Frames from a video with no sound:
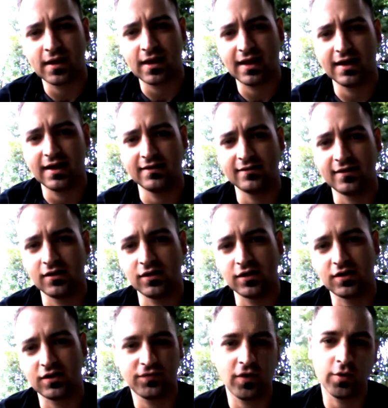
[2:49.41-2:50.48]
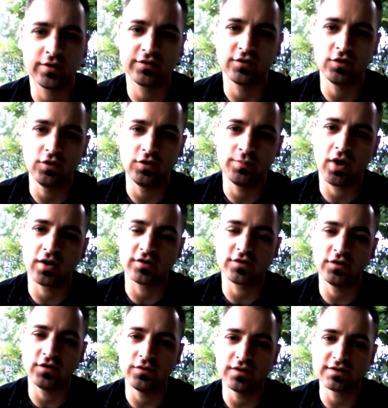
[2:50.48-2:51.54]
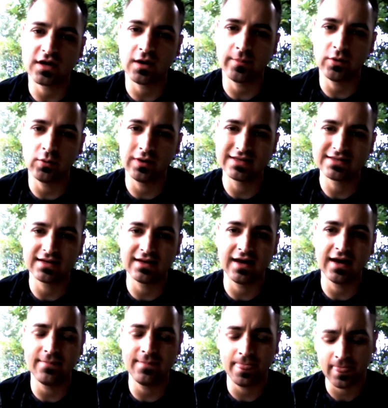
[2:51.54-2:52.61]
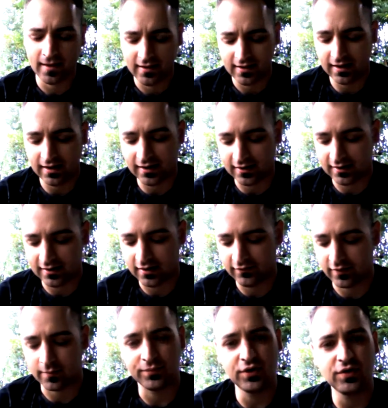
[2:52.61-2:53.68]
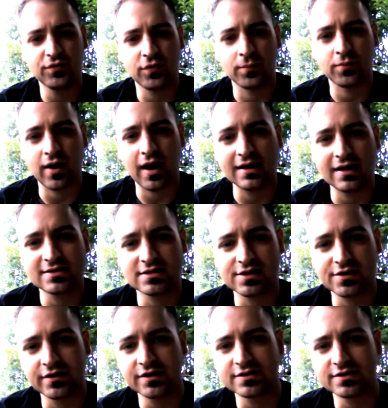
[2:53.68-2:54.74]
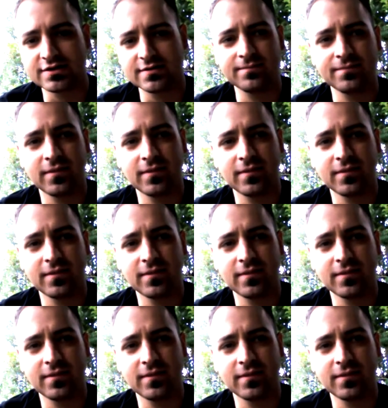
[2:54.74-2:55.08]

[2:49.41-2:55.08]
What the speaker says: and looking forward to part 2 this coming Wednesday night of our Beautiful Bride series.